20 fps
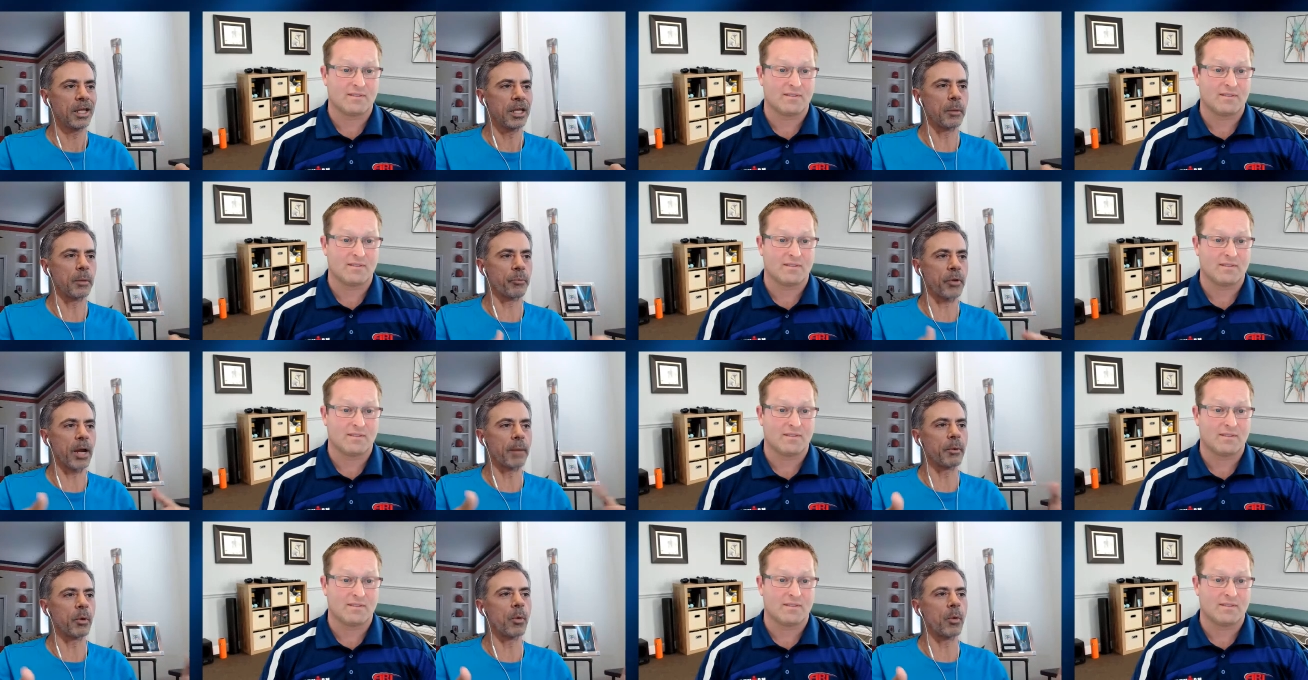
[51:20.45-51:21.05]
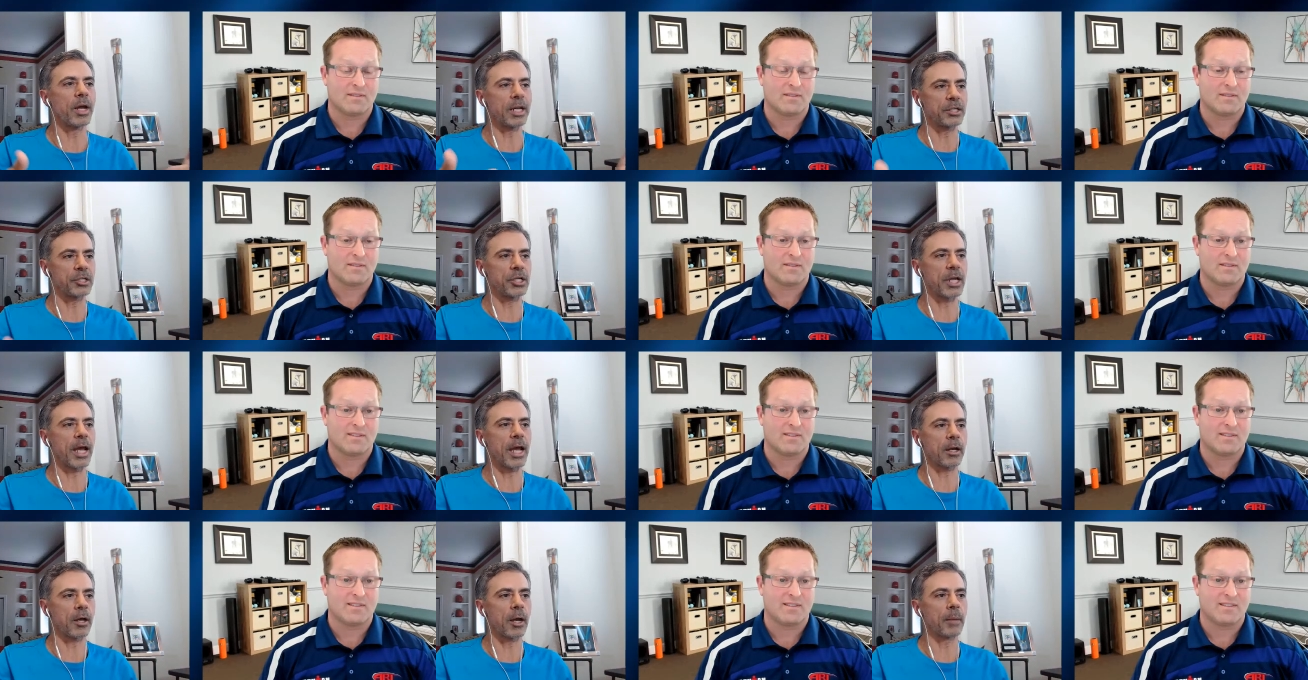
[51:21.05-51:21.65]
Speaker 1: You probably want to
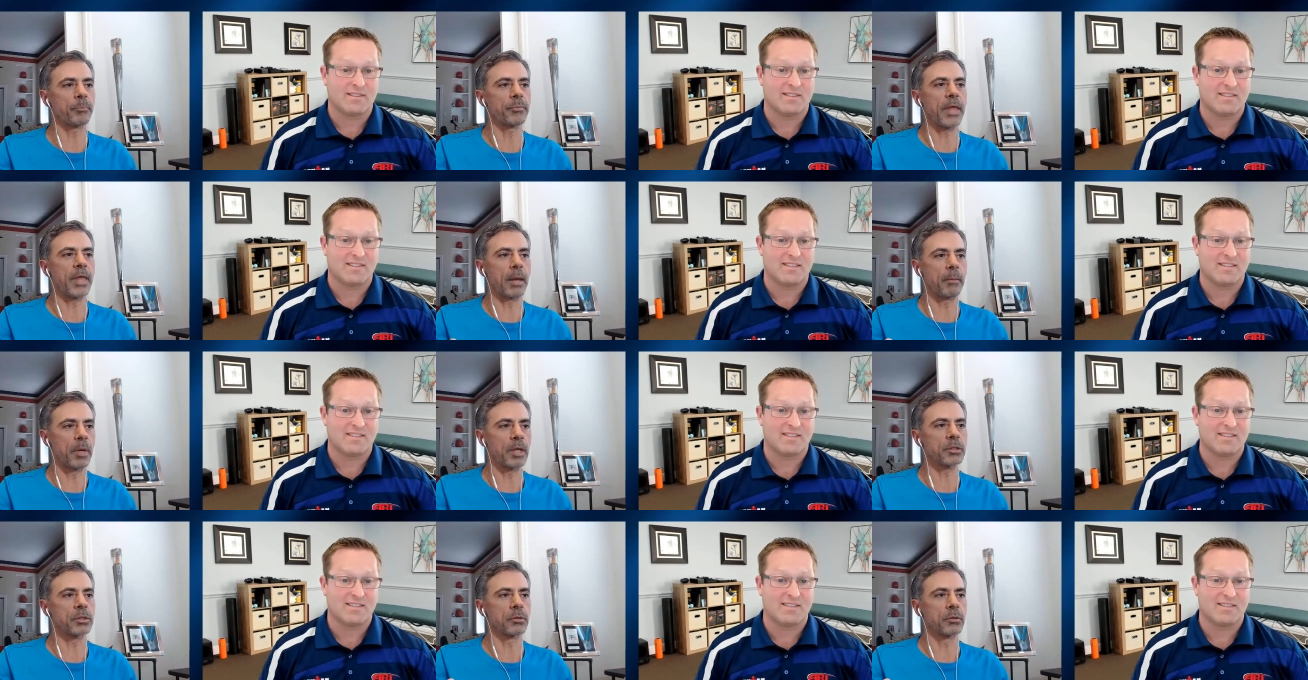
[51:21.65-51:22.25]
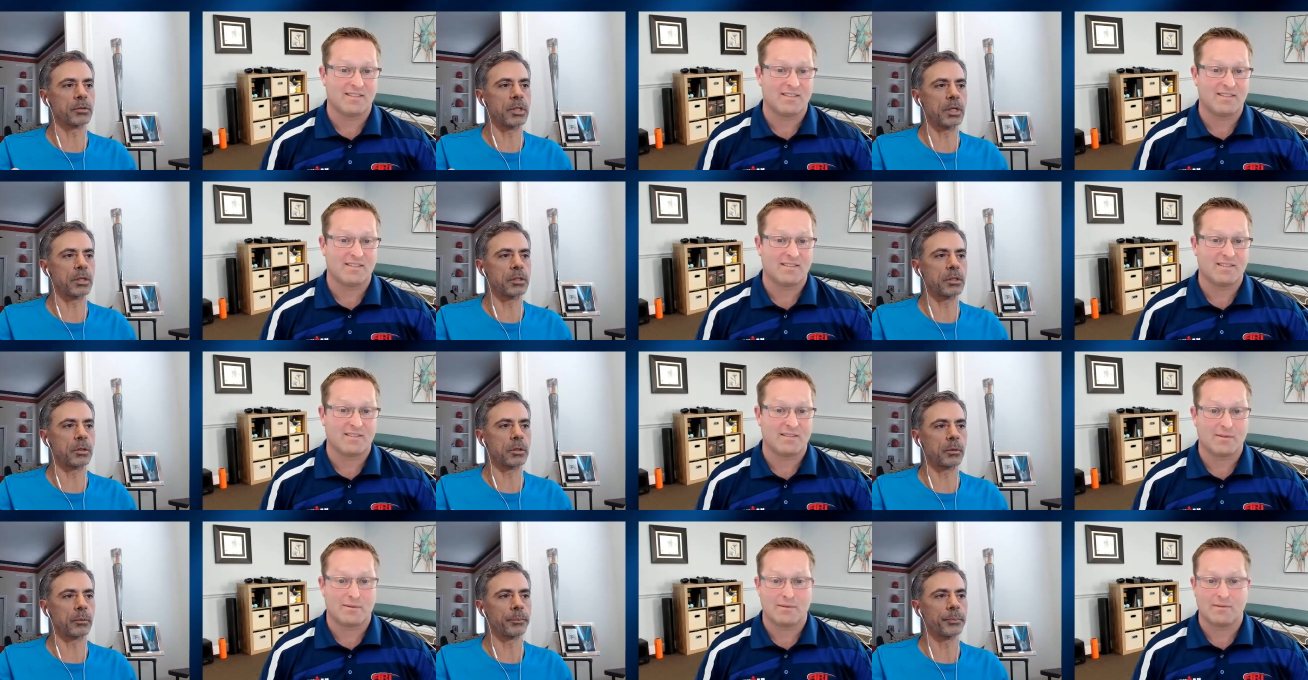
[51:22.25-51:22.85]
jack up that muscle
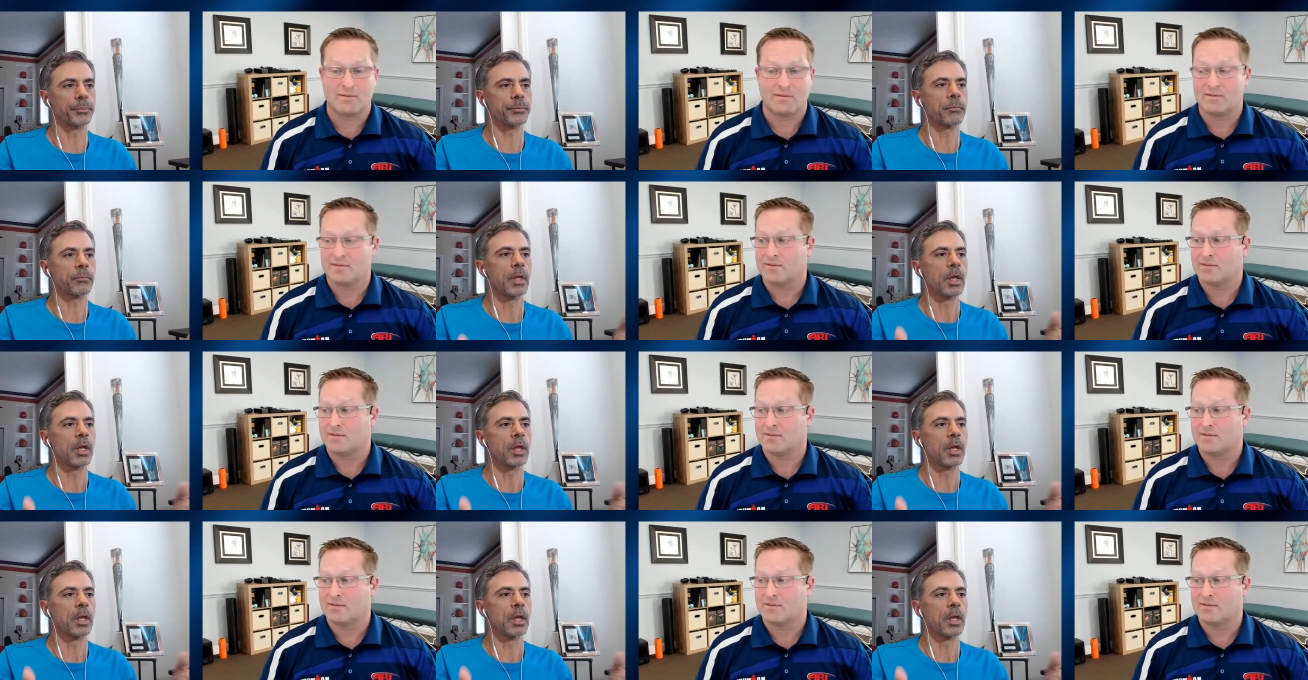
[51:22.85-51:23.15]
tissue